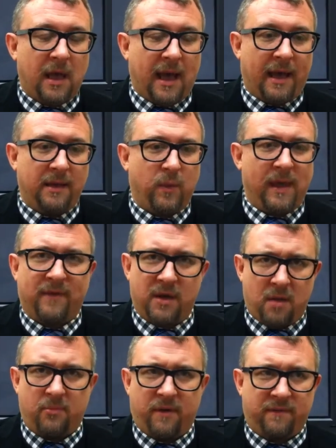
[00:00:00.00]
and we have a
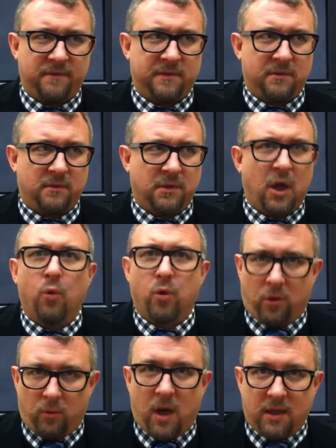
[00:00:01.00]
number of
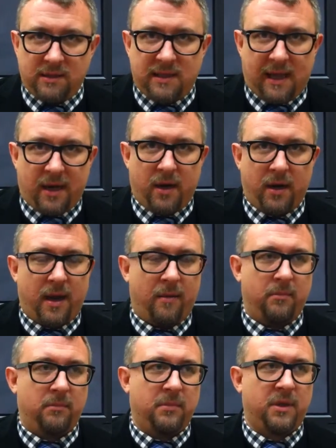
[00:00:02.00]
local ones here,
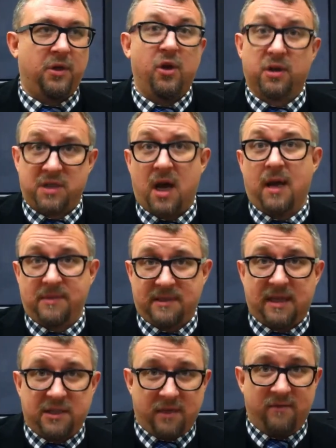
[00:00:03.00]
the New York Times
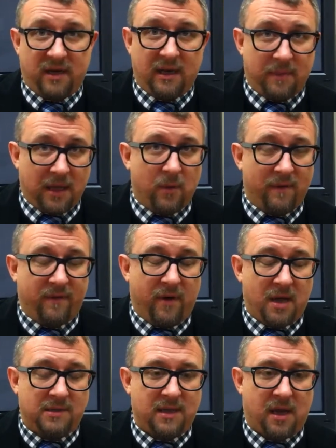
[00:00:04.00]
is actually a really big one
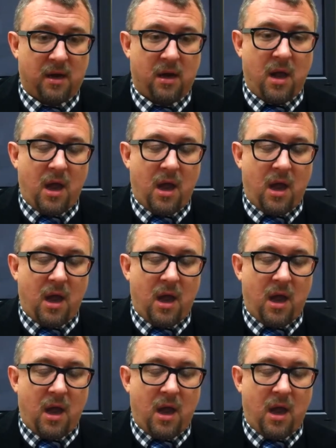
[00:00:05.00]
for us here.